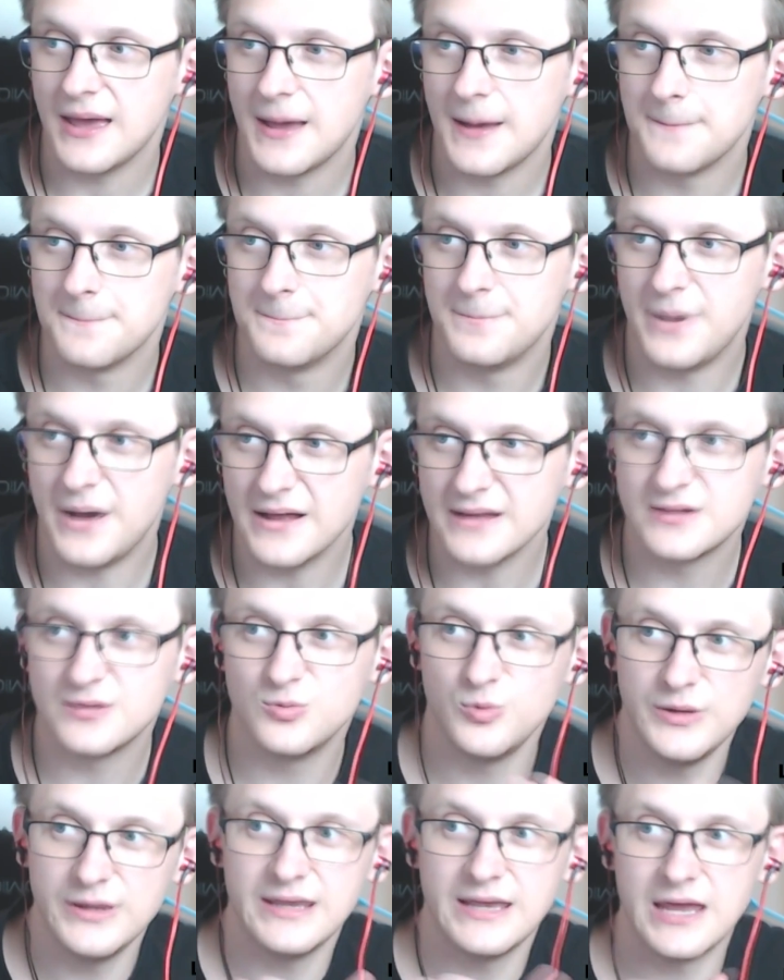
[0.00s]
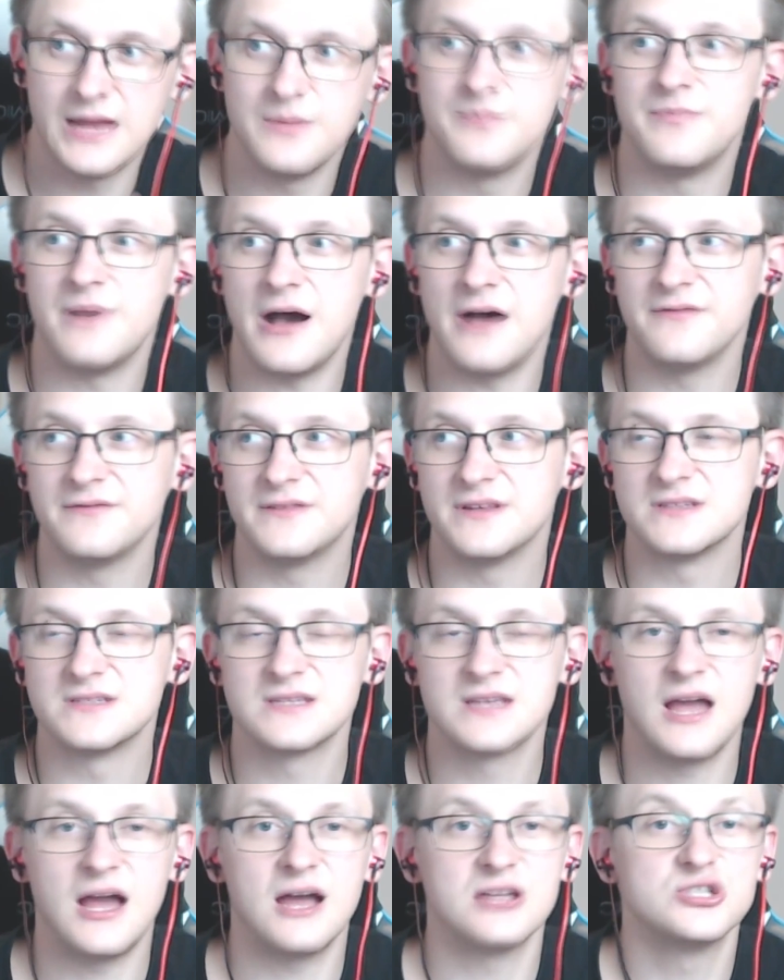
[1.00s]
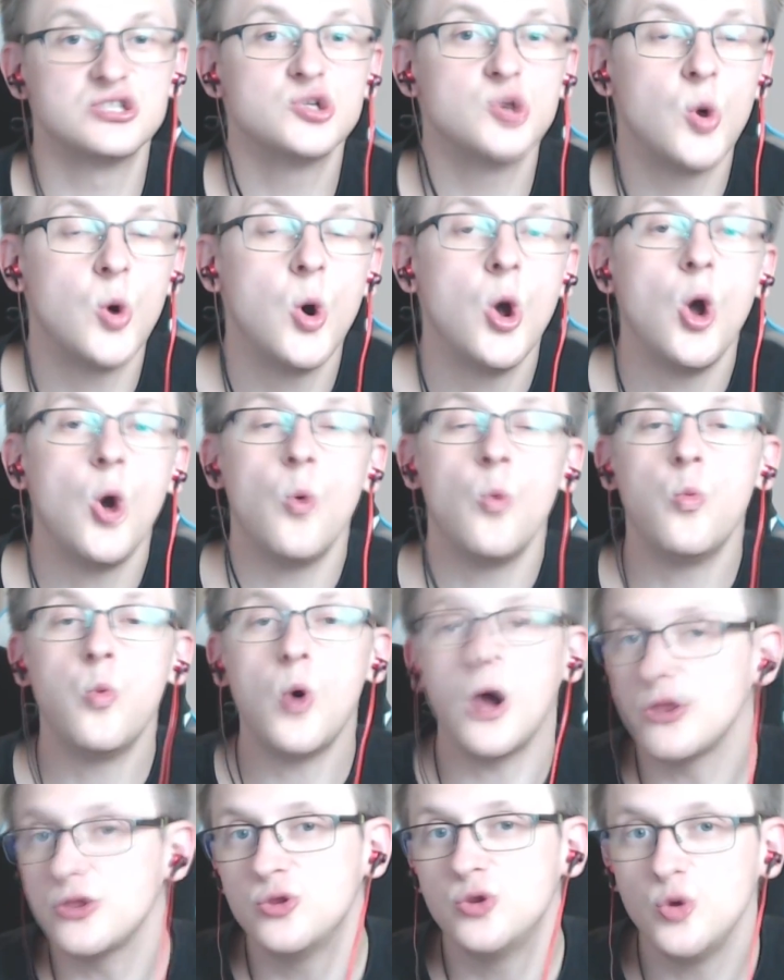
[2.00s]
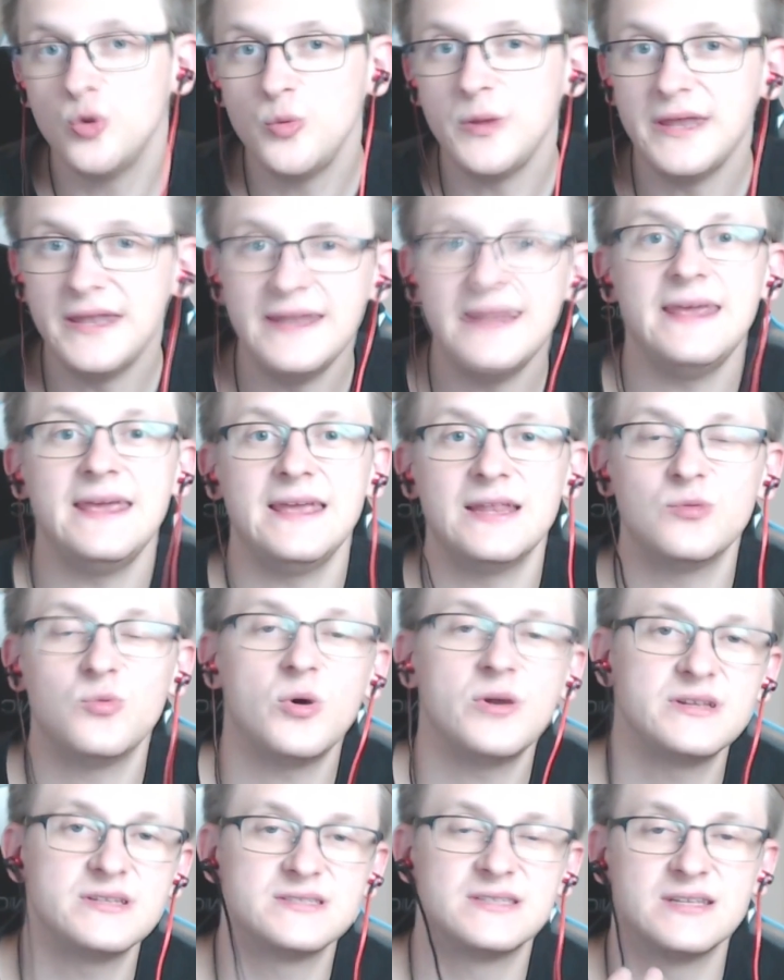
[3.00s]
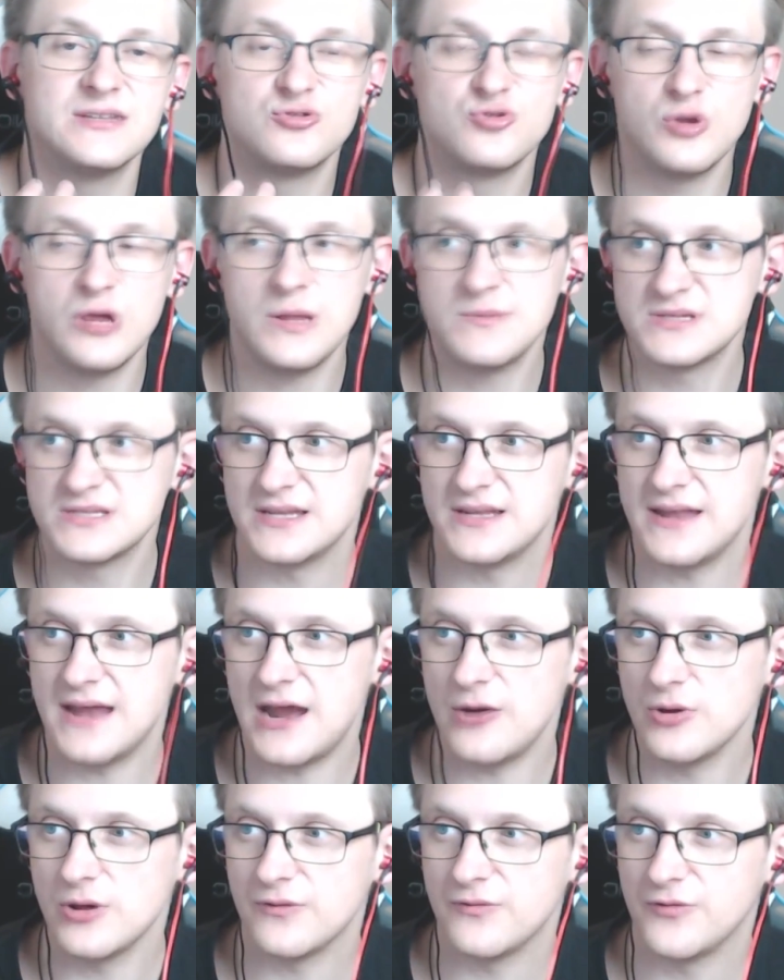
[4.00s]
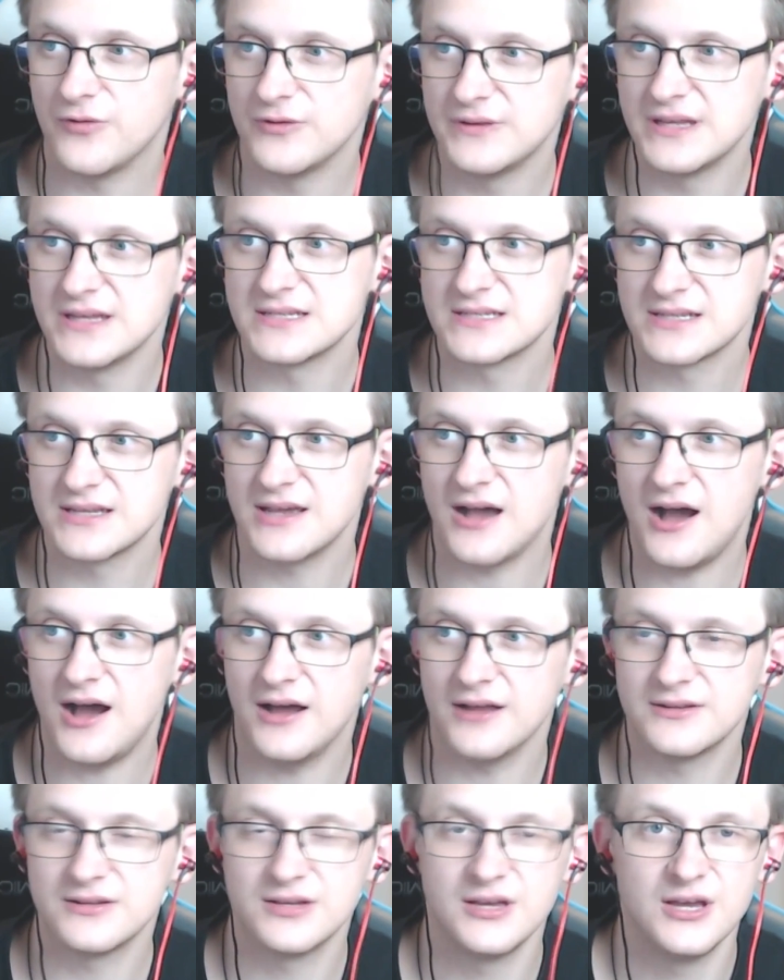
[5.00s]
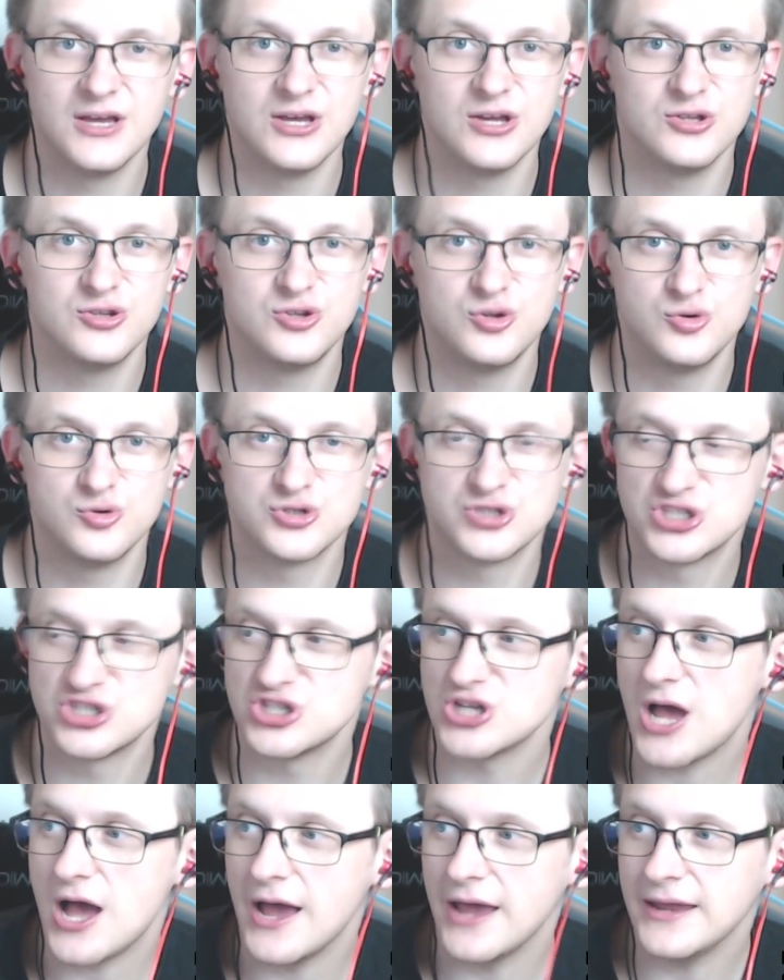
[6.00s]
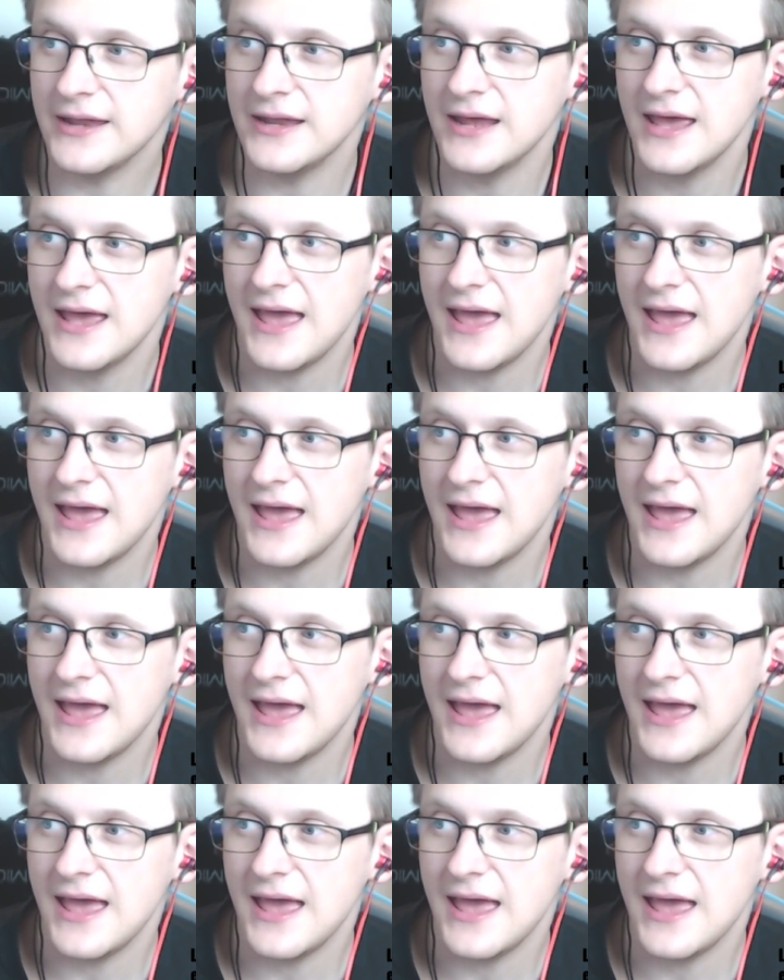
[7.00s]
But we can buff this card. So what do we need? What is the dream scenario for this card to shine?